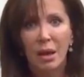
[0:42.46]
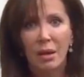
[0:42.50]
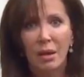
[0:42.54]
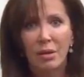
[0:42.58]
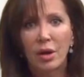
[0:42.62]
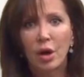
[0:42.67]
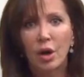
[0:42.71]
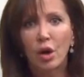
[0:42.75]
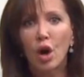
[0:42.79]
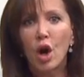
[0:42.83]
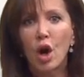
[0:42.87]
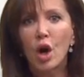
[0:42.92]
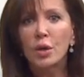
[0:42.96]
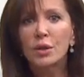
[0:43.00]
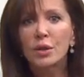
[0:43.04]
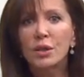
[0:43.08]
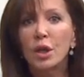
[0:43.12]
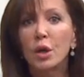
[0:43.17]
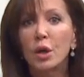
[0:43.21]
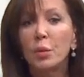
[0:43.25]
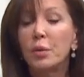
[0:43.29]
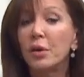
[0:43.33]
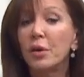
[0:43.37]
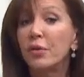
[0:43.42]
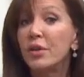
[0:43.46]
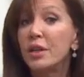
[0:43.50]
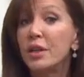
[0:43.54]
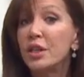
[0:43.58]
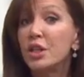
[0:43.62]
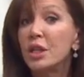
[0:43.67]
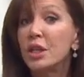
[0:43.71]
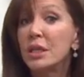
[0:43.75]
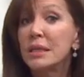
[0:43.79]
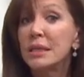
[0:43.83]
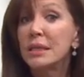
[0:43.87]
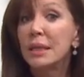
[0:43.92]
There are also
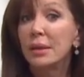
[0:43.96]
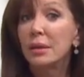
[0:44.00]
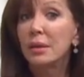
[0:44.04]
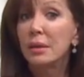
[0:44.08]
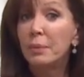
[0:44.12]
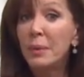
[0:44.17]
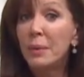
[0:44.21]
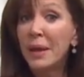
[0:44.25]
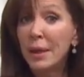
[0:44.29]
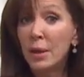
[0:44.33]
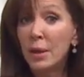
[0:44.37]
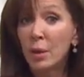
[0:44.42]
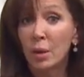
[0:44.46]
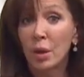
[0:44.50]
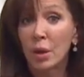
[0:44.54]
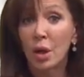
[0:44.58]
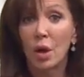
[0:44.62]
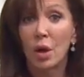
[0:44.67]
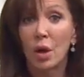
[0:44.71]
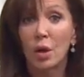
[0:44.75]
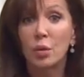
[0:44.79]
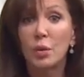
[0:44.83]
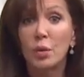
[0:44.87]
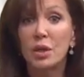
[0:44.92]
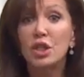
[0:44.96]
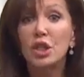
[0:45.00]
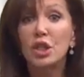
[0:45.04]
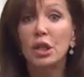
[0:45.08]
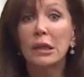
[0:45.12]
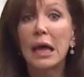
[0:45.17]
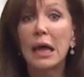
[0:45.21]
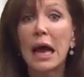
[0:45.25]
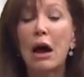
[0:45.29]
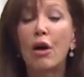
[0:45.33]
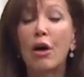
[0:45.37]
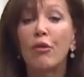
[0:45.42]
provisions in the Penal Code which
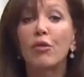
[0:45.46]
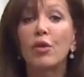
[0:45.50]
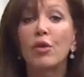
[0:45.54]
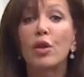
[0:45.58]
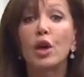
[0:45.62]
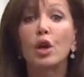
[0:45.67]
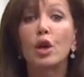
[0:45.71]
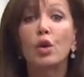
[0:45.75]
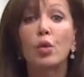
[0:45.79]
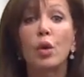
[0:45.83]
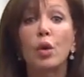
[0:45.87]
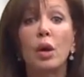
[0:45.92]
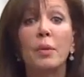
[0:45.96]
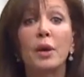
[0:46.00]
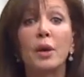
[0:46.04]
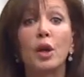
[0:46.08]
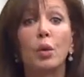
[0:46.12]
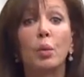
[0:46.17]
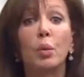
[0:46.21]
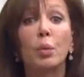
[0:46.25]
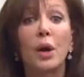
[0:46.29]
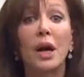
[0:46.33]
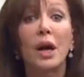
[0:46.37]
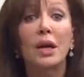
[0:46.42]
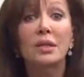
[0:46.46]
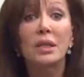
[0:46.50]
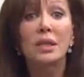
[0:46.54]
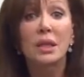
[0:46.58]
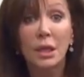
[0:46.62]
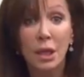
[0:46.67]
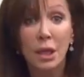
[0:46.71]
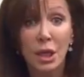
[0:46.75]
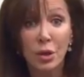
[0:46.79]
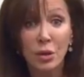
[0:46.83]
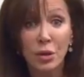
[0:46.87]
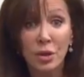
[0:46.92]
allow for the criminal
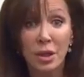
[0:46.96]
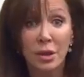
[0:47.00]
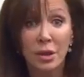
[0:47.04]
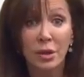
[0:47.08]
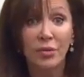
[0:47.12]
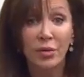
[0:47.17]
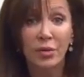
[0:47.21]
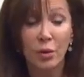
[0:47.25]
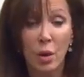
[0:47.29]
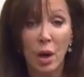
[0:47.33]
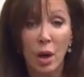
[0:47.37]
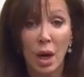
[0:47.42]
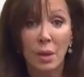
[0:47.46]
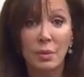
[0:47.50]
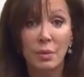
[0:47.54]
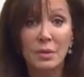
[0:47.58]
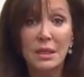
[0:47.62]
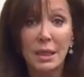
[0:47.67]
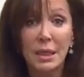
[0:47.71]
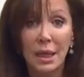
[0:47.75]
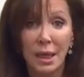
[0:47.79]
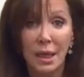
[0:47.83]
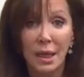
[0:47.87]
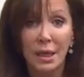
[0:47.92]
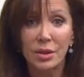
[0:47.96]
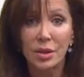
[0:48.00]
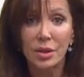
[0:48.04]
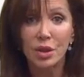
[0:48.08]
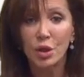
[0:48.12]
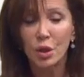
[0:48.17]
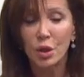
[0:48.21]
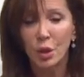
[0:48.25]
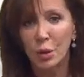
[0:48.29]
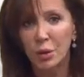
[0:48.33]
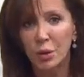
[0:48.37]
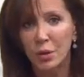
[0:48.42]
prosecution of crimes against
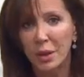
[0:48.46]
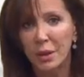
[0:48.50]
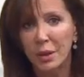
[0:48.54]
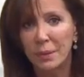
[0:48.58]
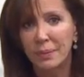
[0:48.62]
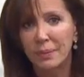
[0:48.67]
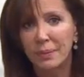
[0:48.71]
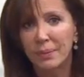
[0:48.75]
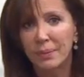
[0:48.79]
children.